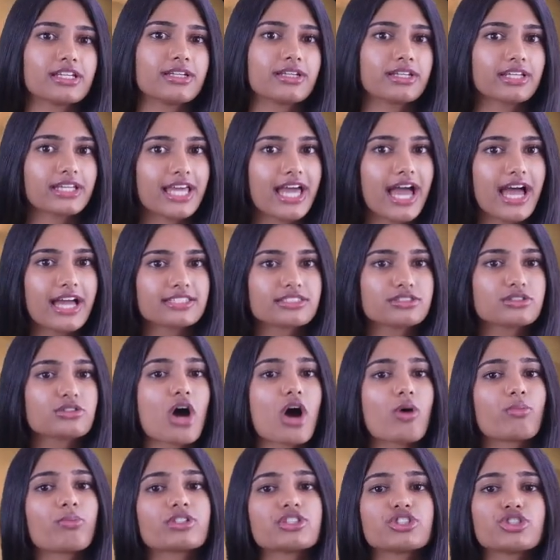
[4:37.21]
The ads
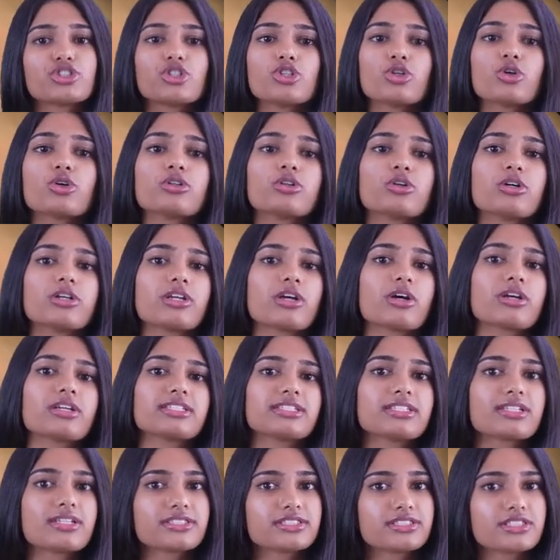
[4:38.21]
promised huge returns
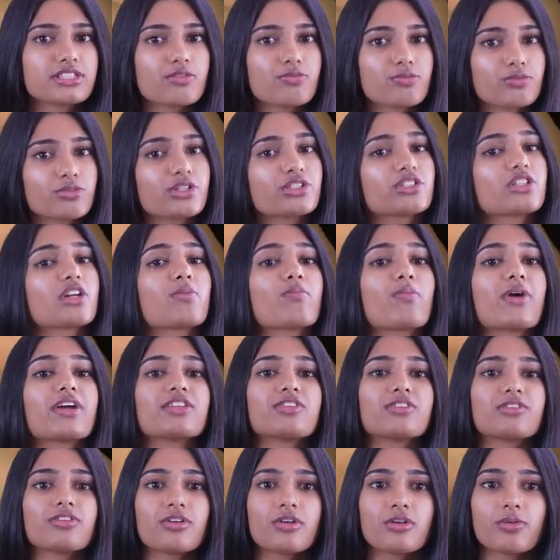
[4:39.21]
and seemed legitimate,
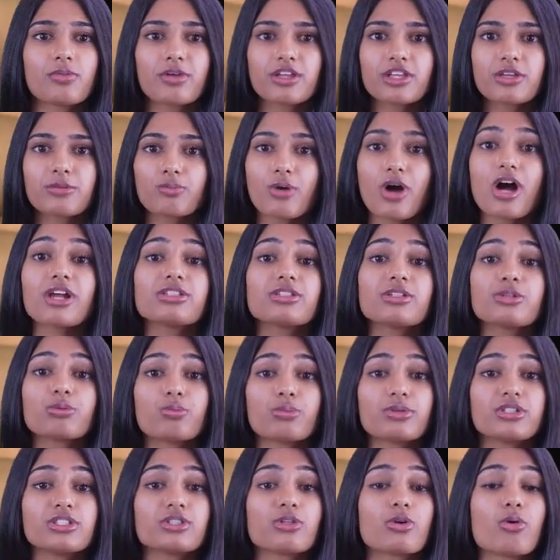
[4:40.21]
but the project
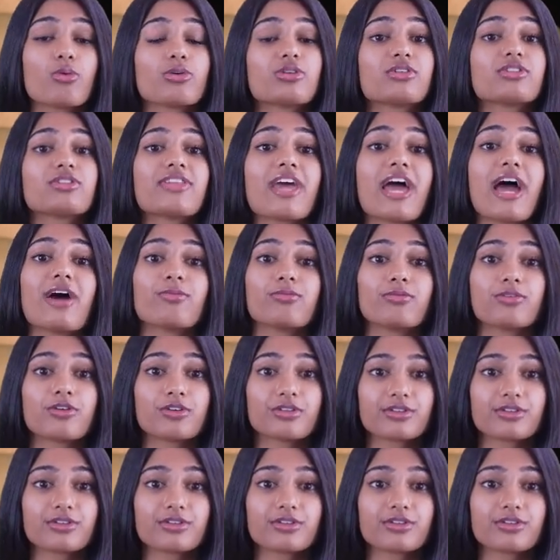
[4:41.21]
was a total scam.